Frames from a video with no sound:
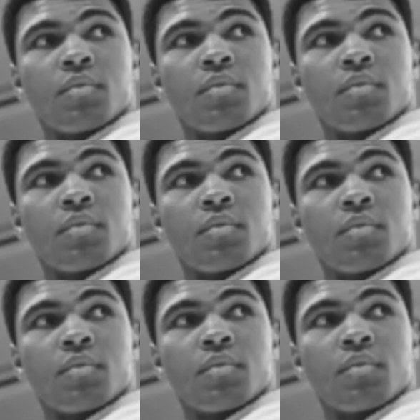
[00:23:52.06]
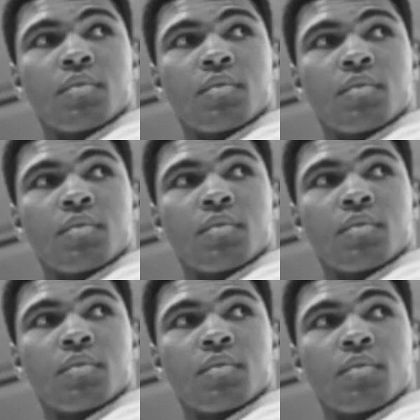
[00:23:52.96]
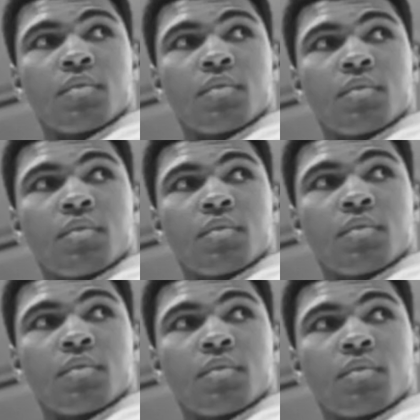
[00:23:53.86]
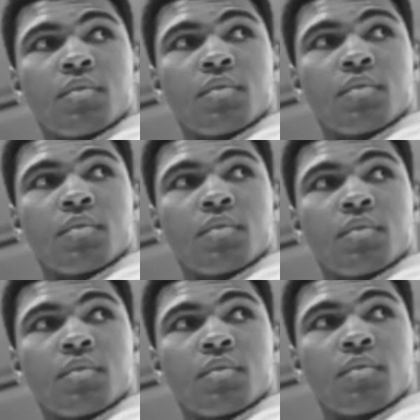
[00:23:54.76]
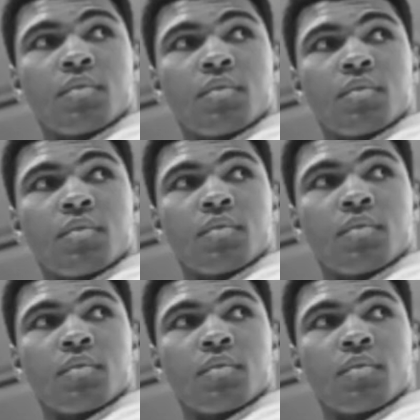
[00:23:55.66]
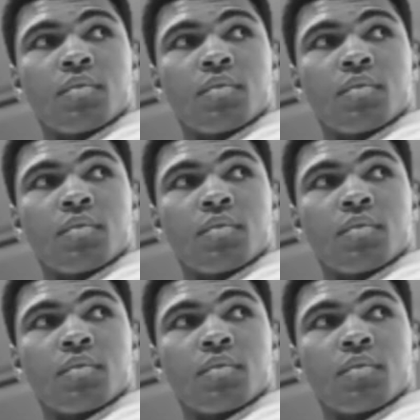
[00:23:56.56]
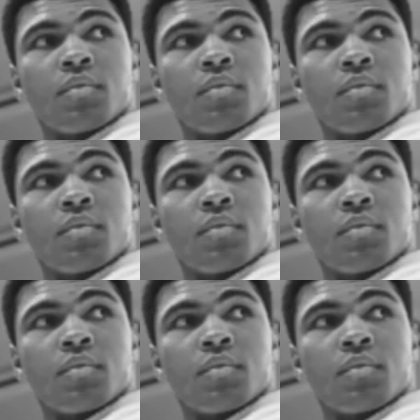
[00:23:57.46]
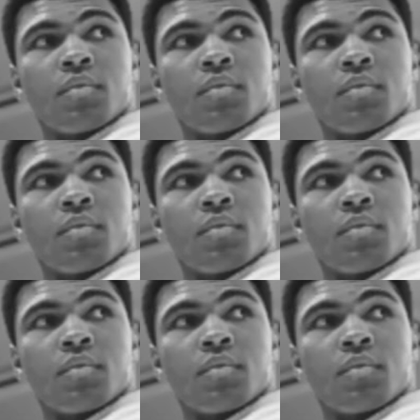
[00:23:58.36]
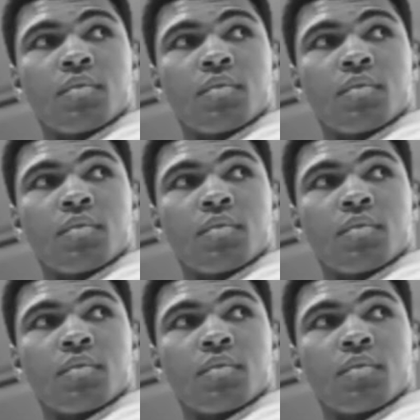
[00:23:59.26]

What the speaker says: (silent)